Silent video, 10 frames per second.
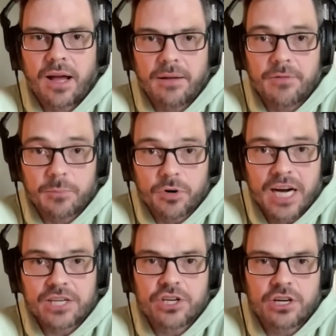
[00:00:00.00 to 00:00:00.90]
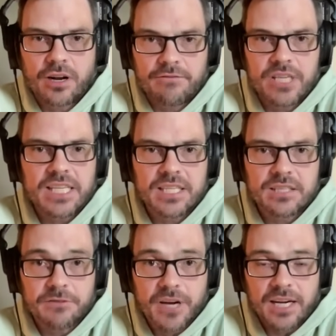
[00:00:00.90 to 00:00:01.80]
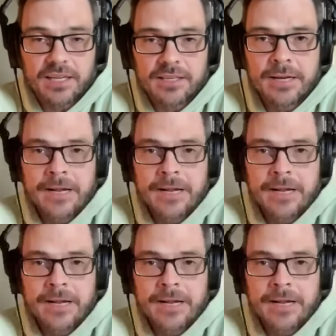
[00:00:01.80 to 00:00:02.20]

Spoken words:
the pressure of the Intifada.